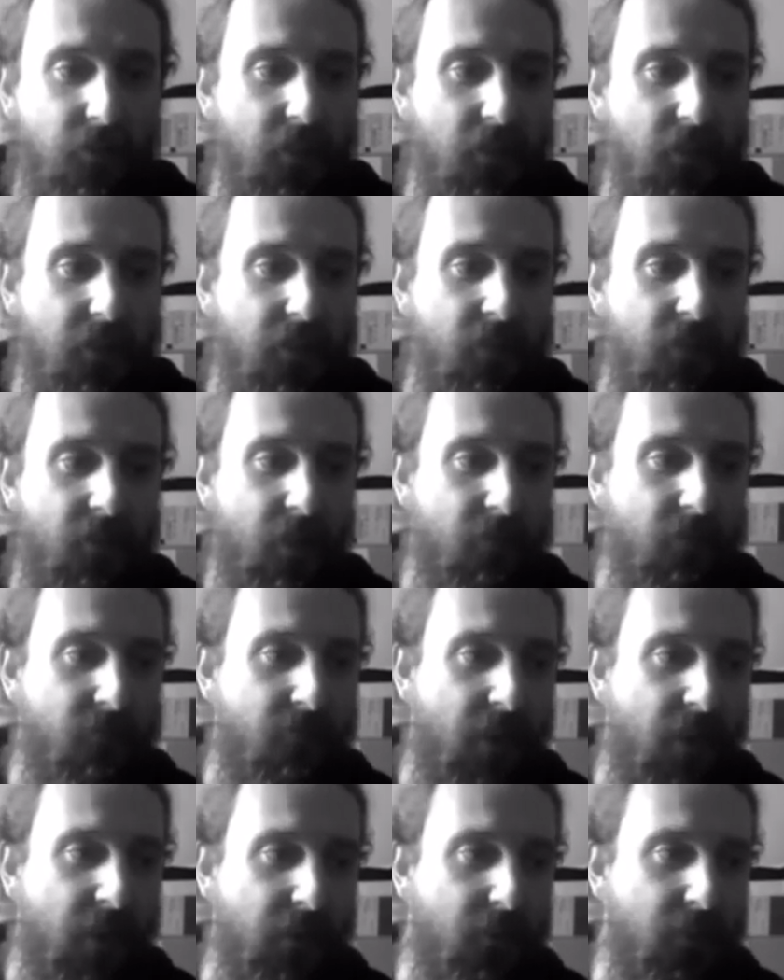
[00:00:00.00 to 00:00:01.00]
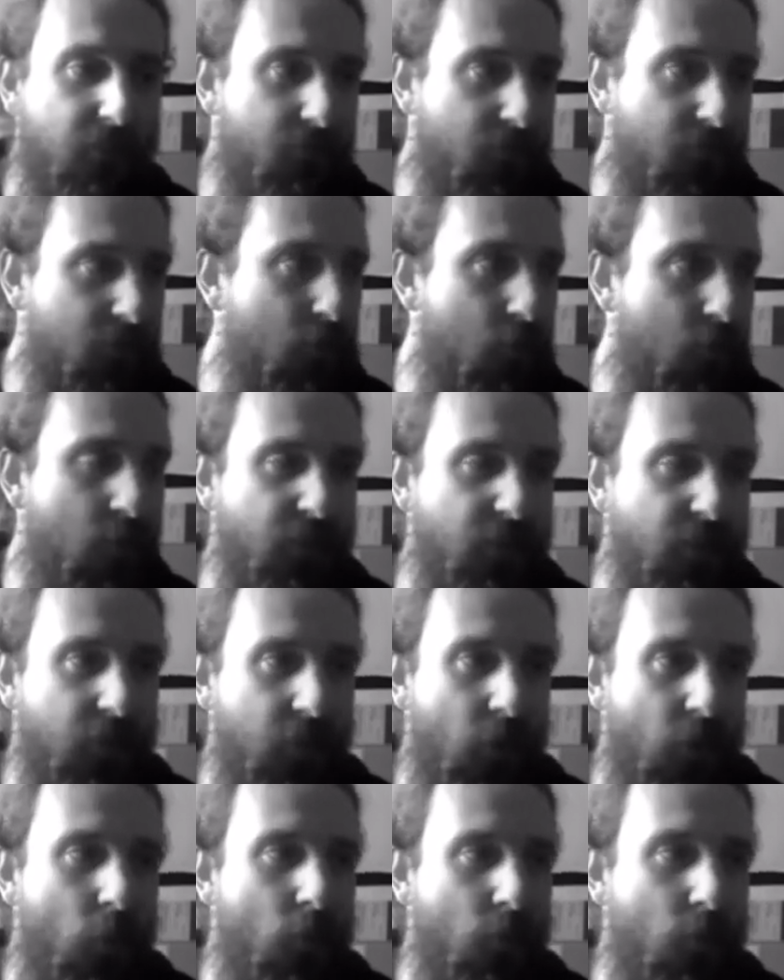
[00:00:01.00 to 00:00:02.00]
to say that was always the
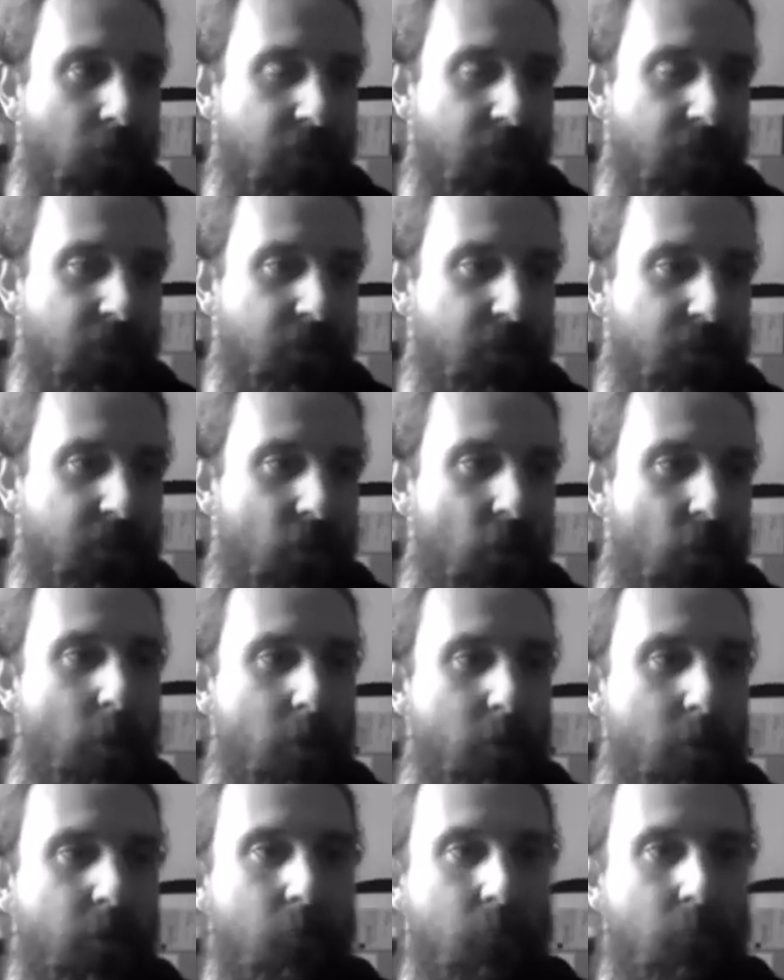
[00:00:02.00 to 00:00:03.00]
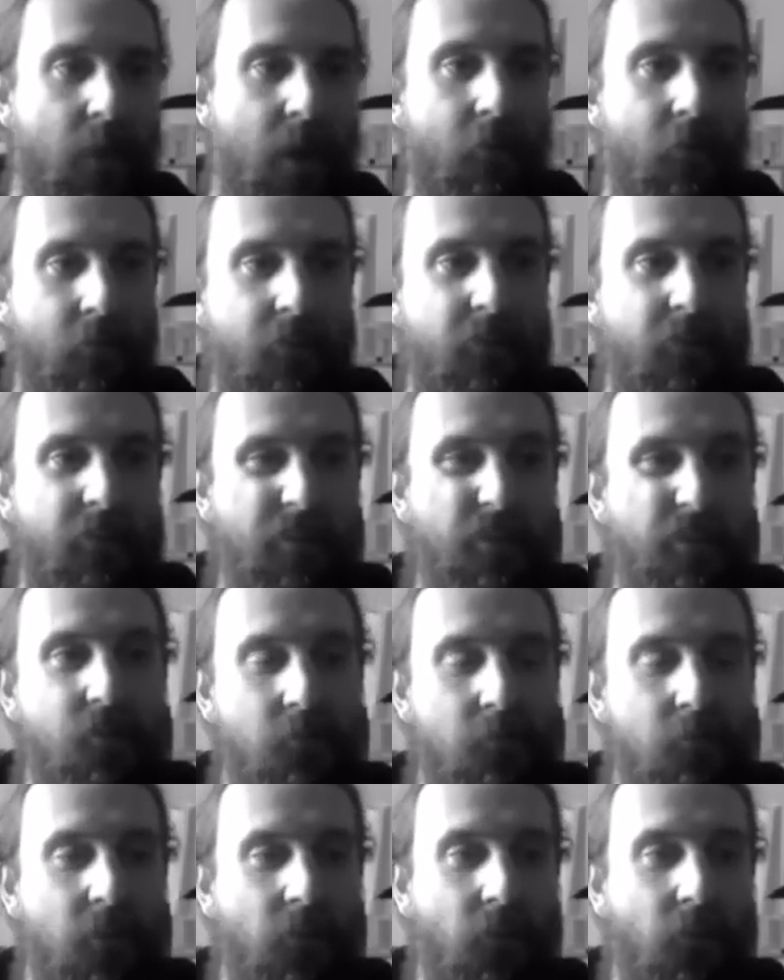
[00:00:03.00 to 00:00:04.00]
goal, is to not only become better on our
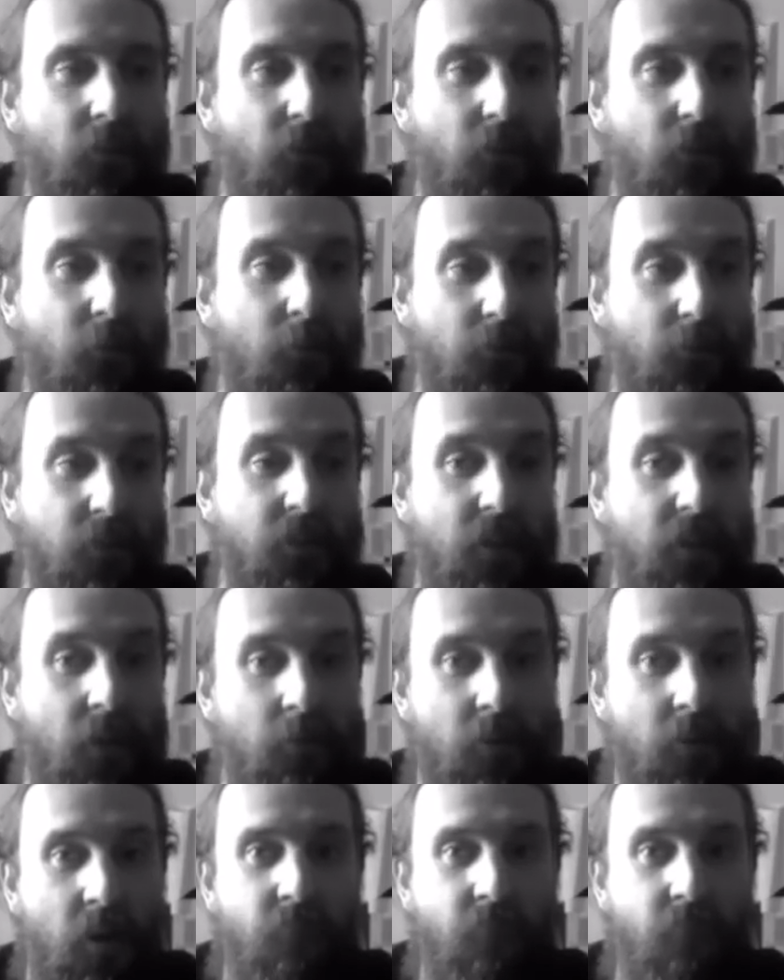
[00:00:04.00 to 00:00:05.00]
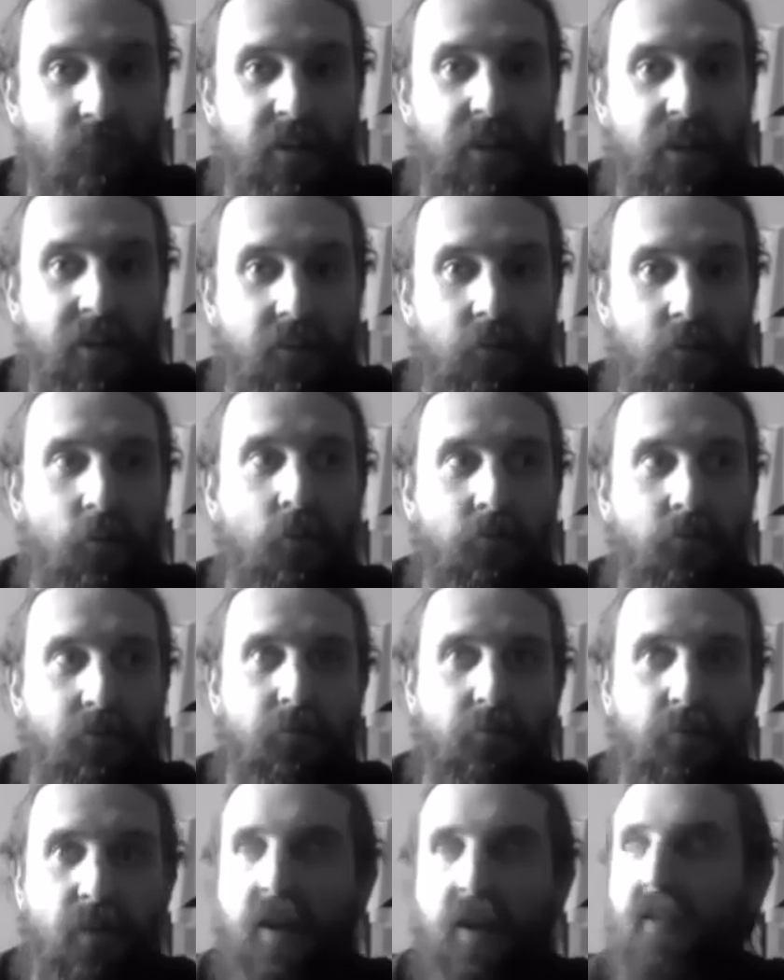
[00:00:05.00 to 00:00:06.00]
instruments, as much as I really love
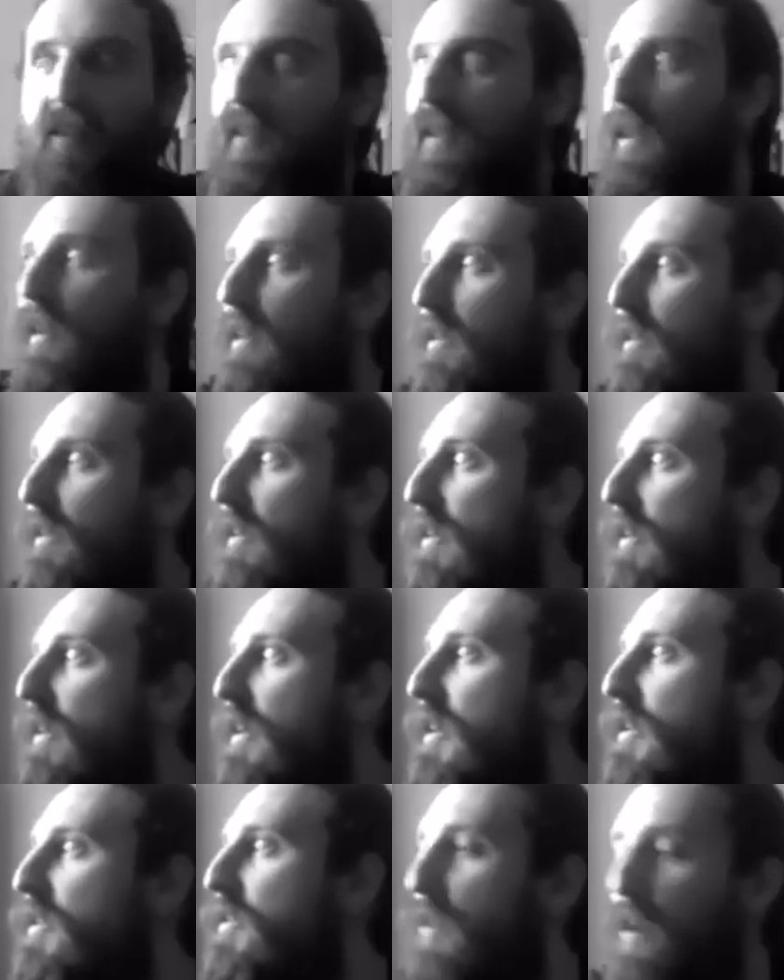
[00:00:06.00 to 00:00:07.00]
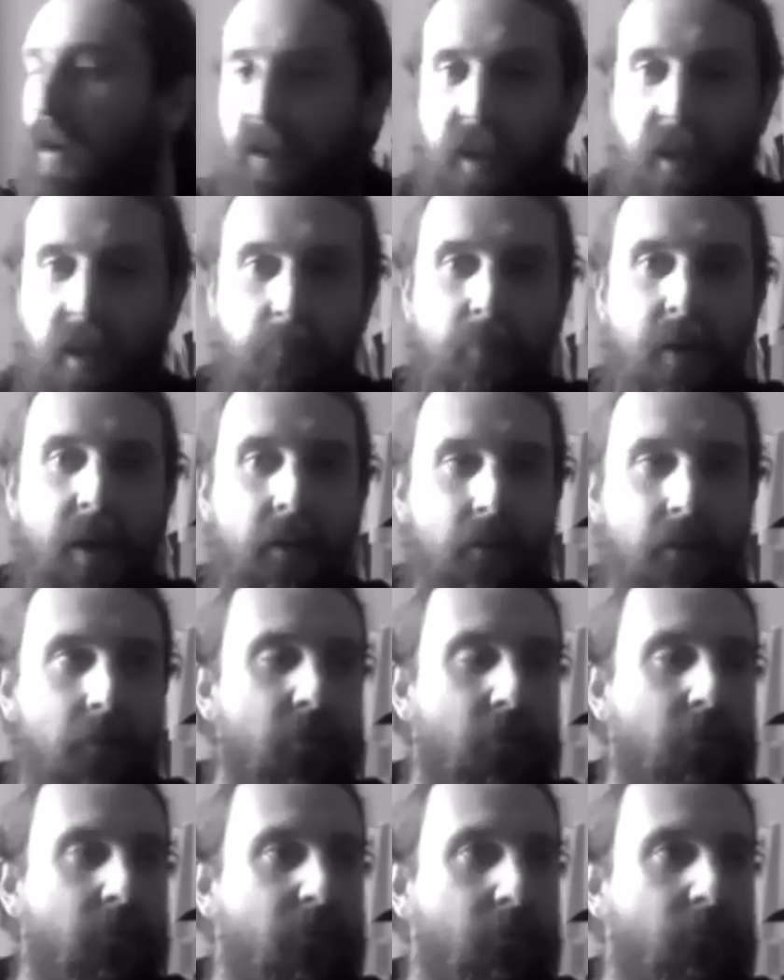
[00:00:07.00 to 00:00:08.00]
practicing and trying to get better,
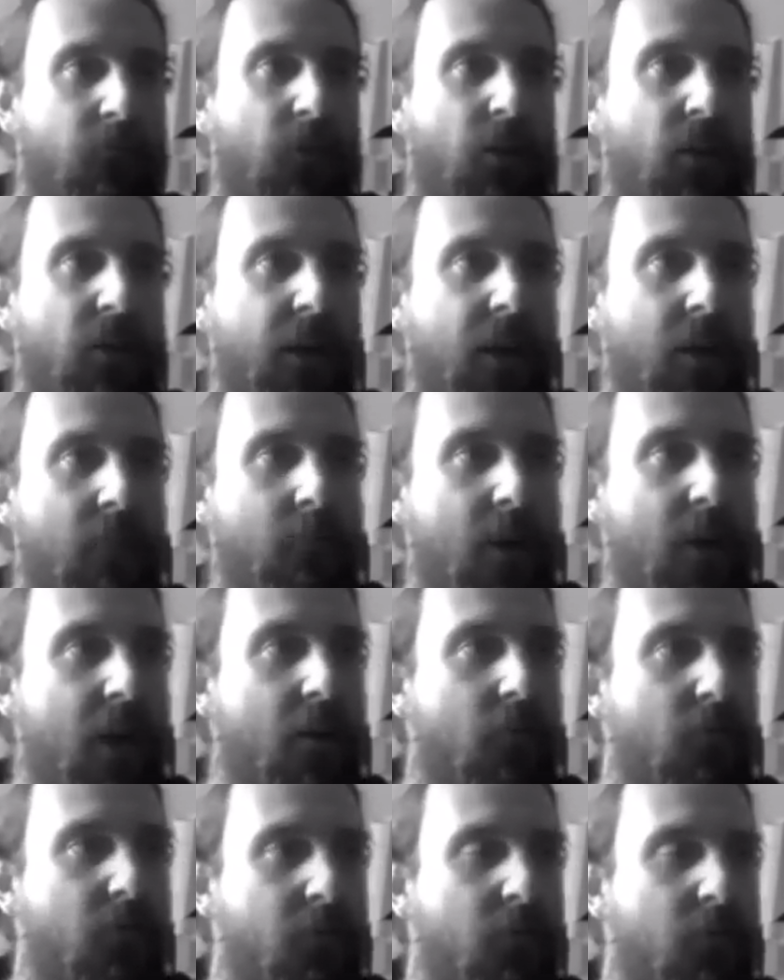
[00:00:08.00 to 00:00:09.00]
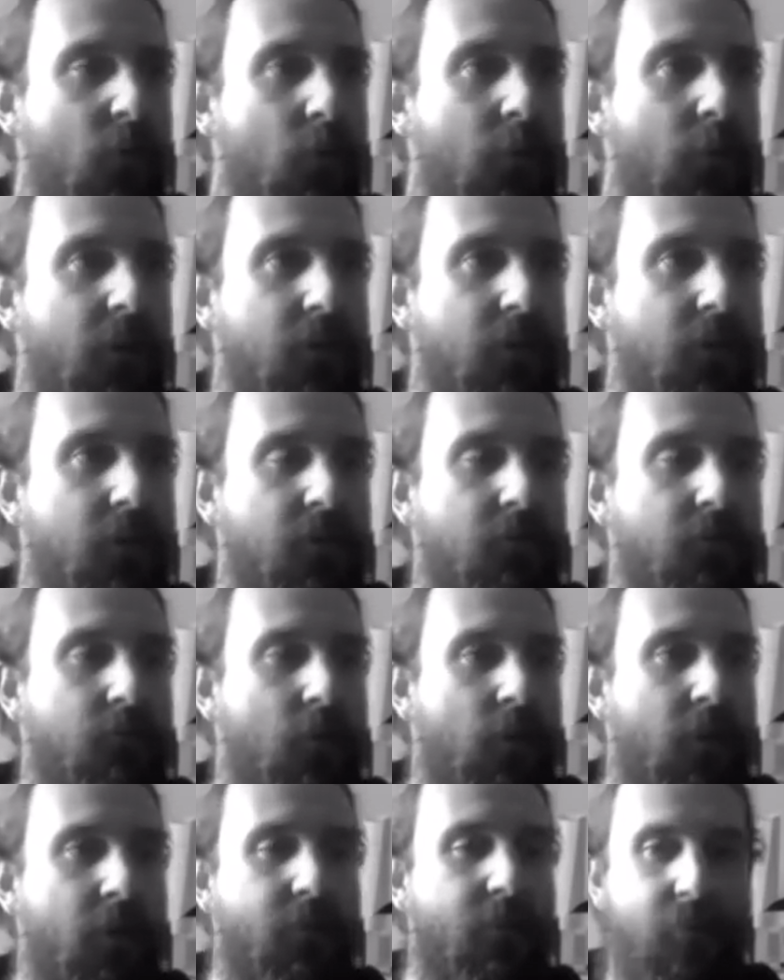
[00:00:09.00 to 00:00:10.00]
but trying to get better was more because,
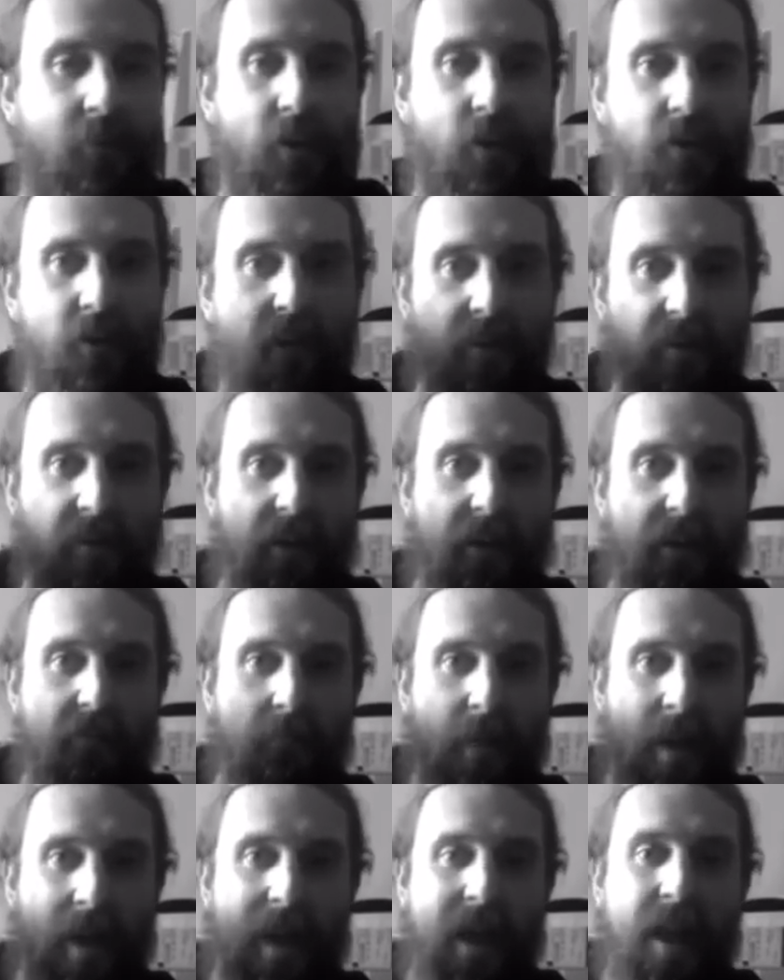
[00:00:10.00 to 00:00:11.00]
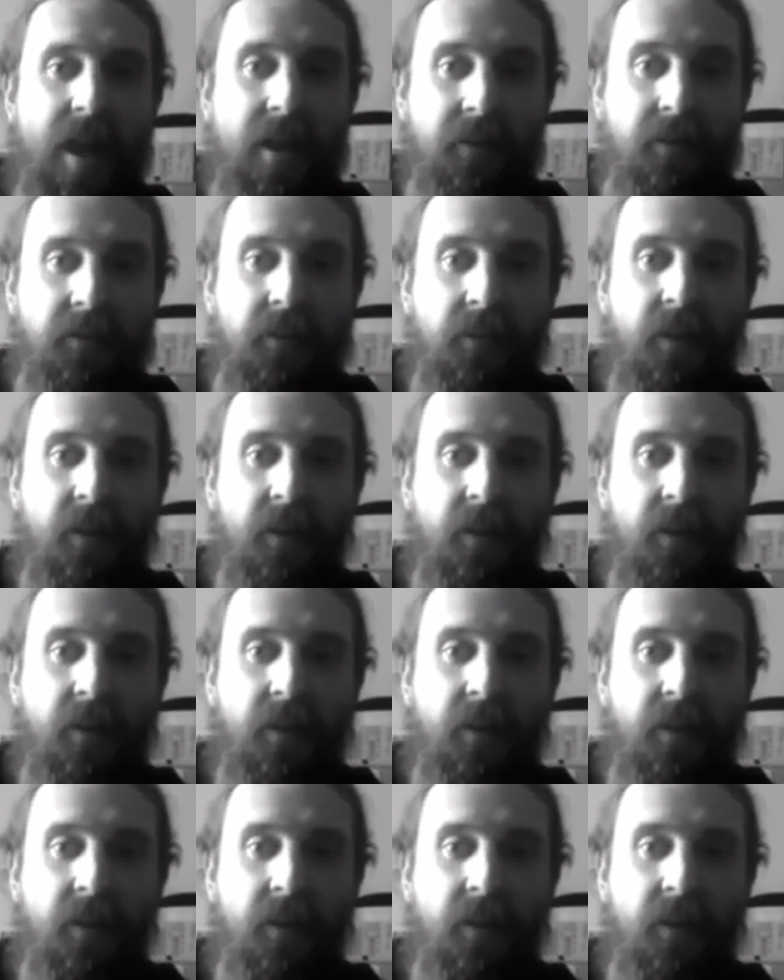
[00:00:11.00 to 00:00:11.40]
well, if I've got an idea in my head,